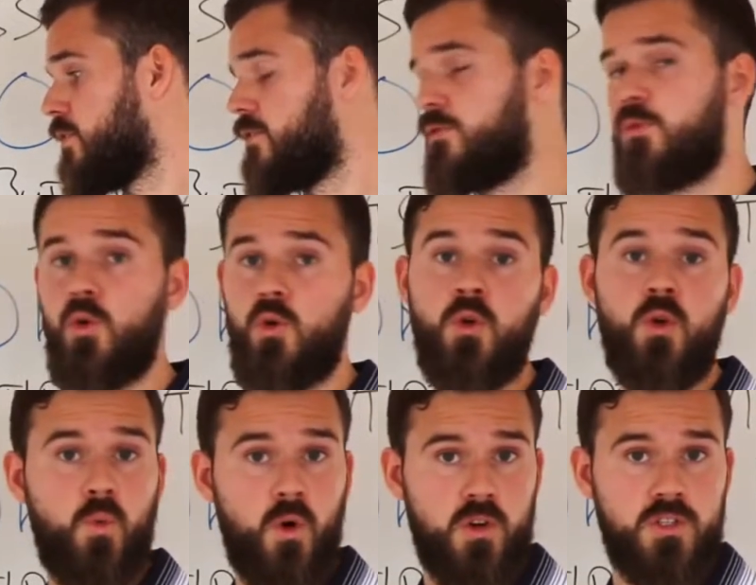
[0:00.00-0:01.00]
For good
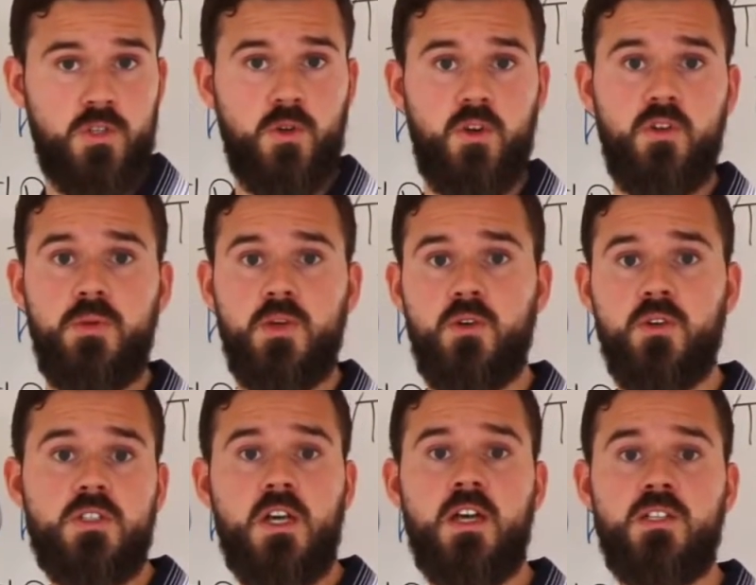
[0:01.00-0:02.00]
or worse, it could be
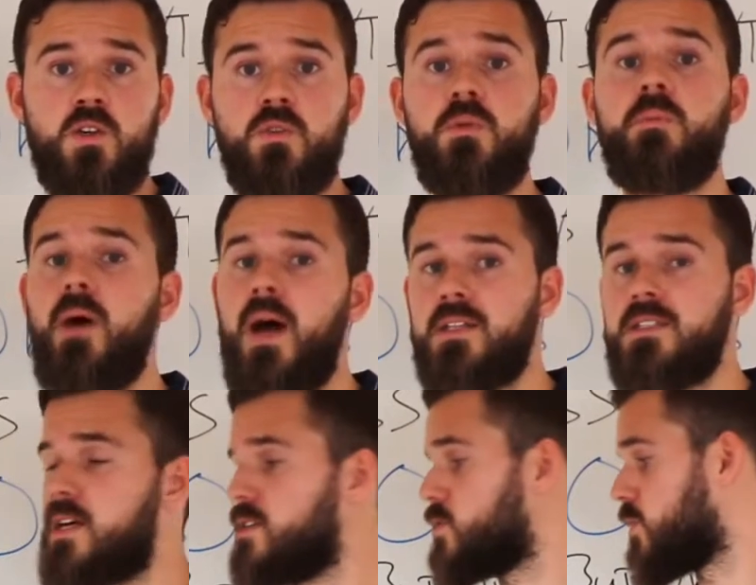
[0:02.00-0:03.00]
good signs, it could be bad
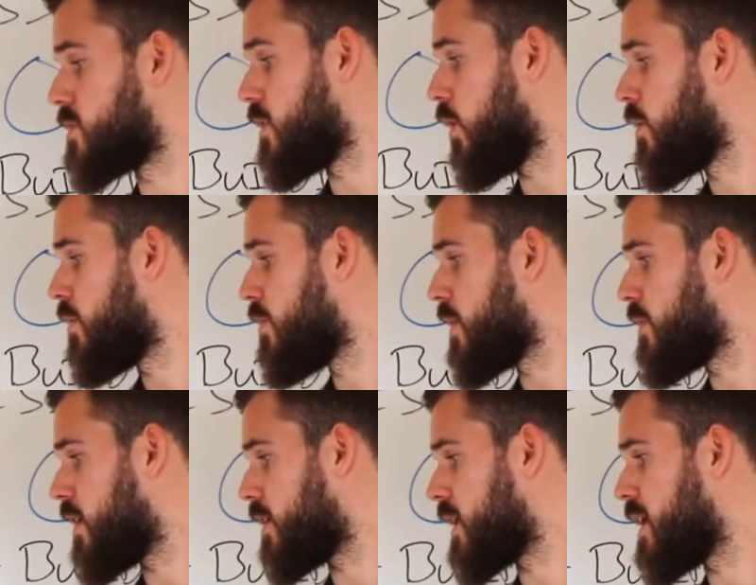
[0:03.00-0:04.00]
signs. So the other thing
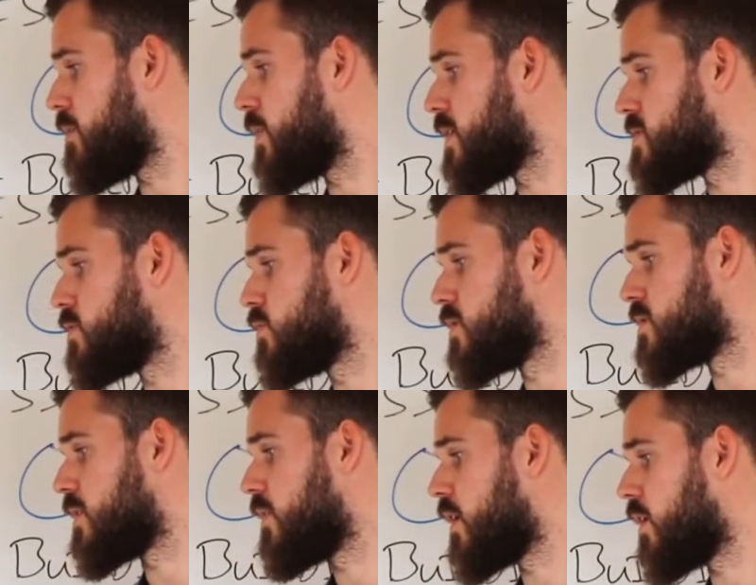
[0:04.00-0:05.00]
that KPIs do is
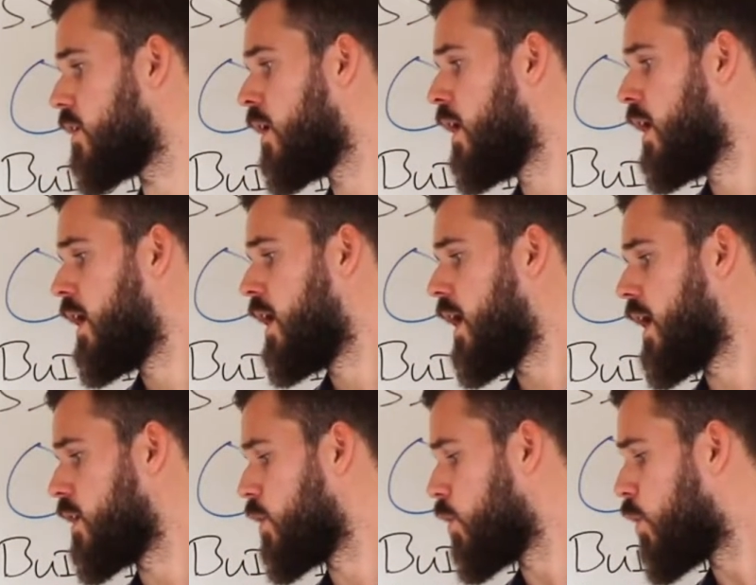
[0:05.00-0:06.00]
that they are
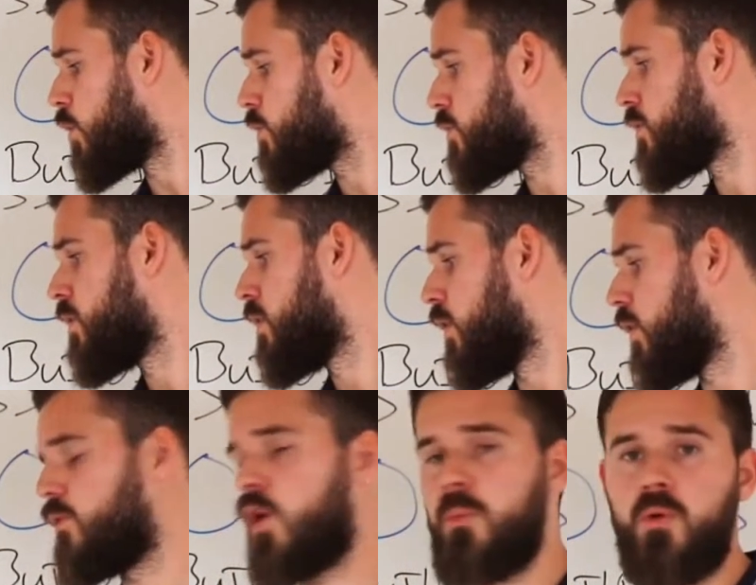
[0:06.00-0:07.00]
an alert
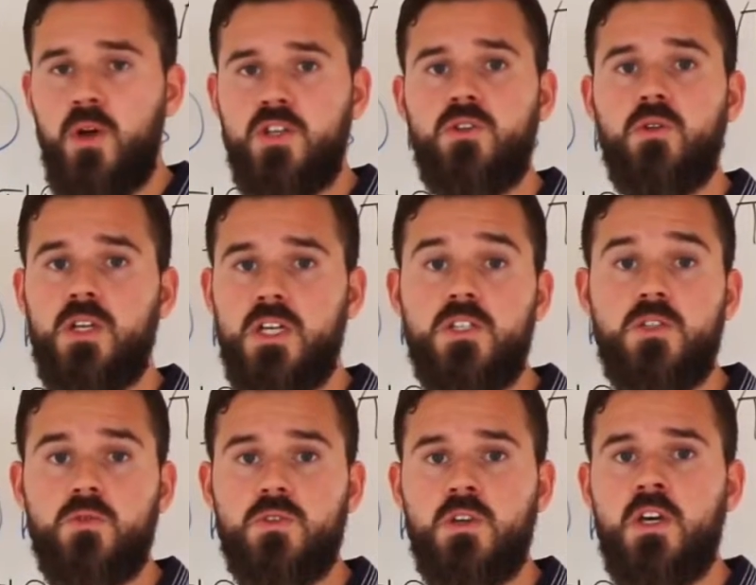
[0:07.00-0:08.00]
of operational
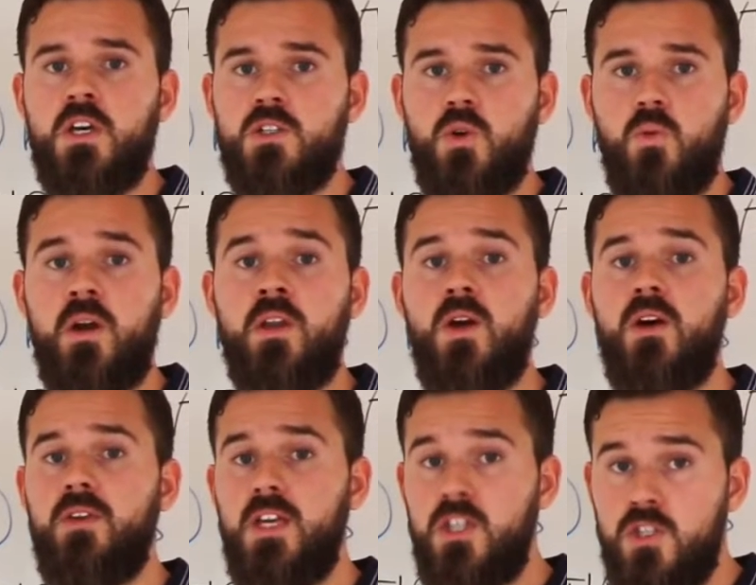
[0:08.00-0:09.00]
issues. So when you
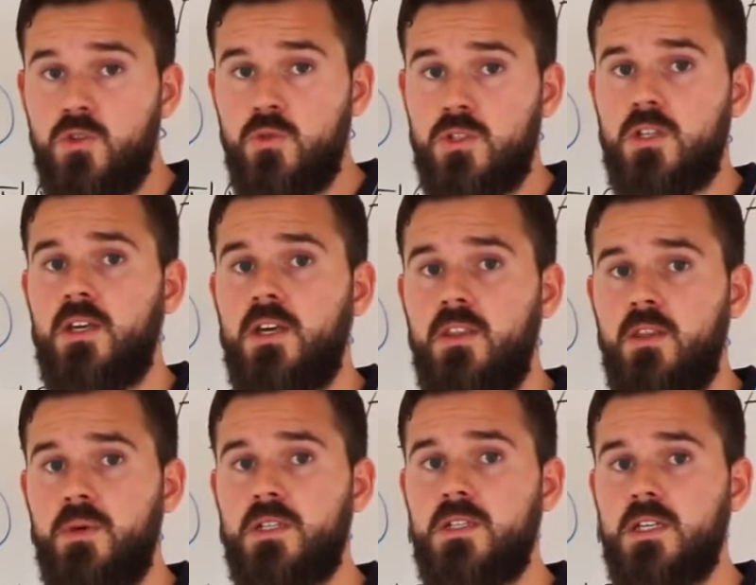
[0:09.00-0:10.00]
have issues in
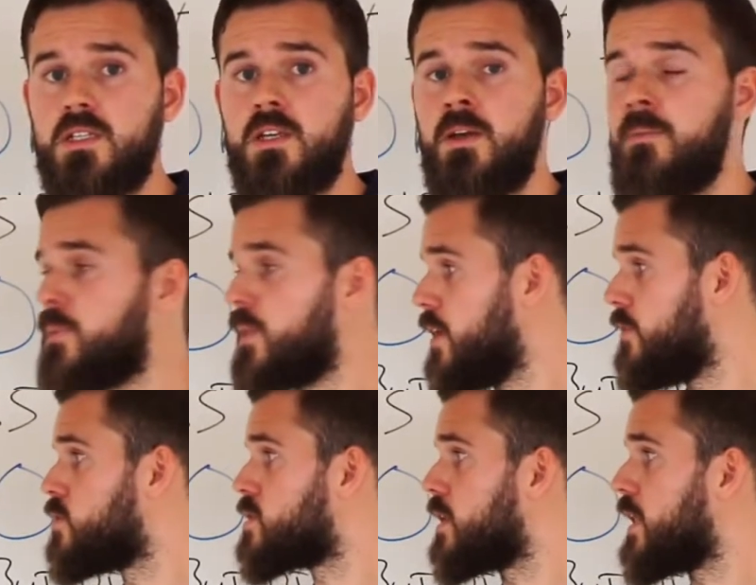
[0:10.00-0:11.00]
the business,
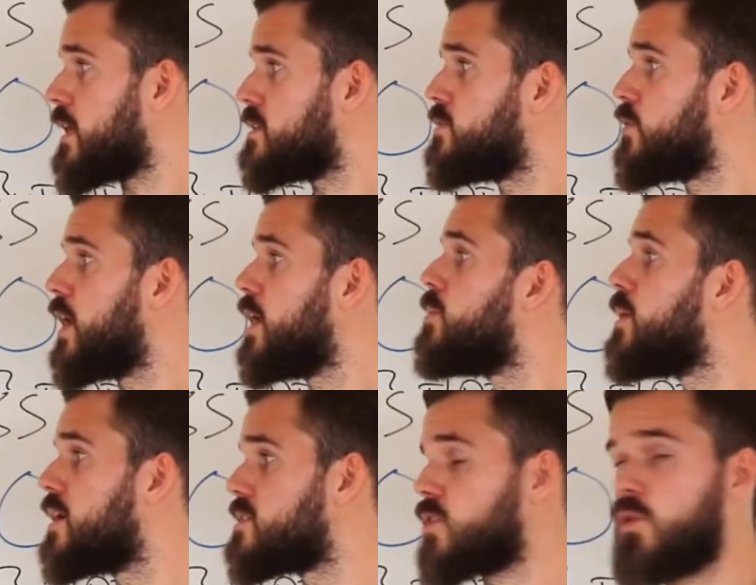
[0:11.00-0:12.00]
if you selected your
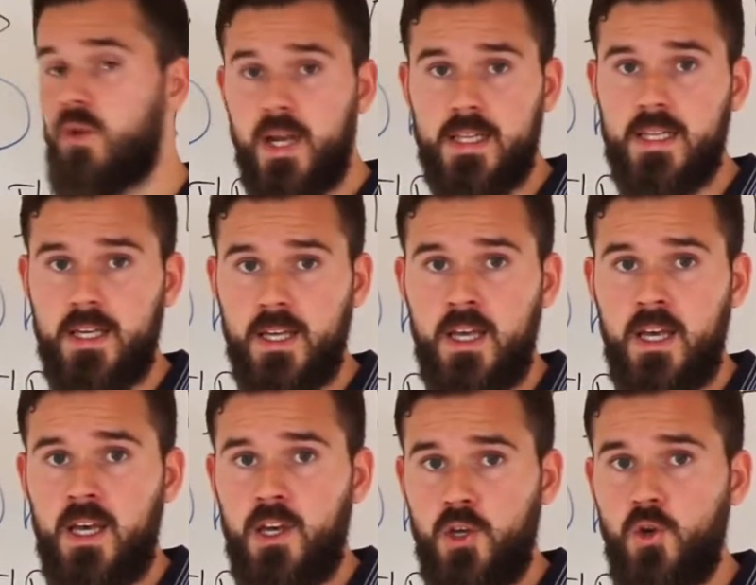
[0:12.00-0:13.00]
KPIs correctly,
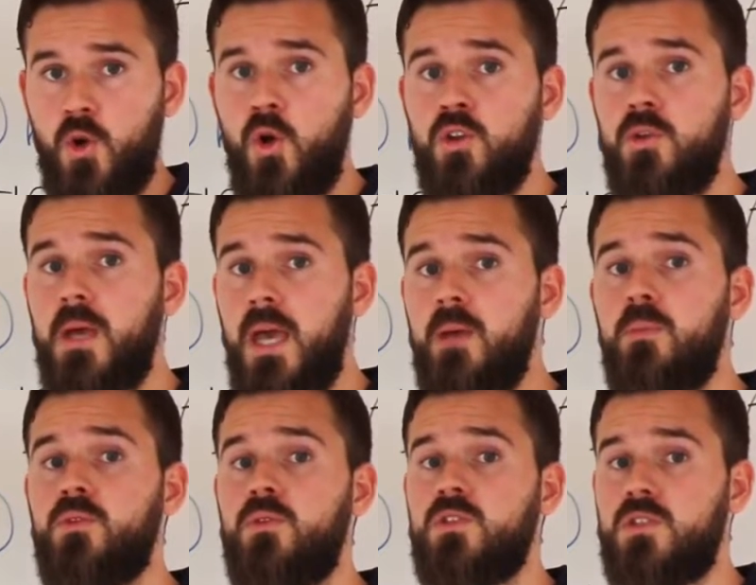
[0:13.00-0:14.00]
you're going to be
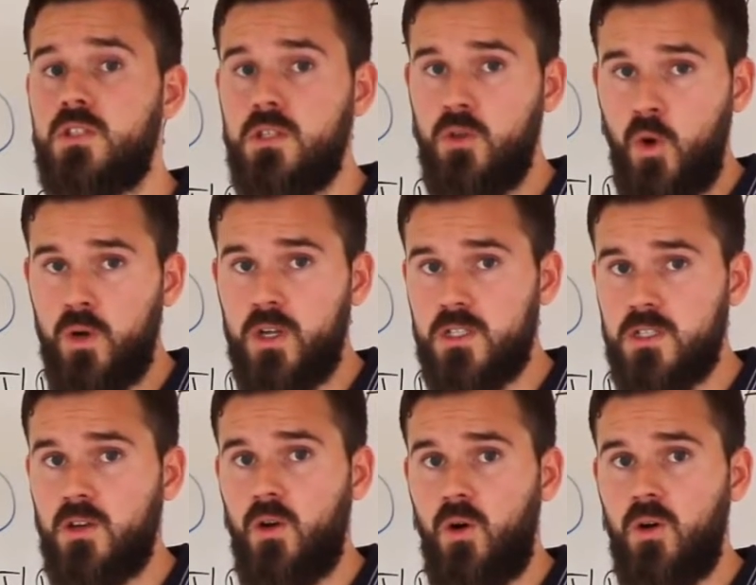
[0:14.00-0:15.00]
able to notice